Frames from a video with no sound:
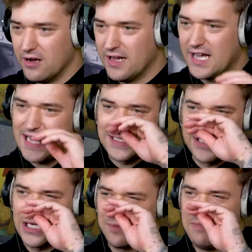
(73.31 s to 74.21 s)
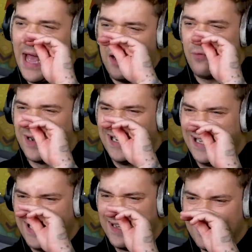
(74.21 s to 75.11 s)
Well, I guess it doesn't matter,
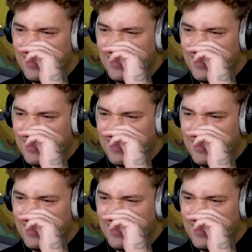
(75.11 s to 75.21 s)
really.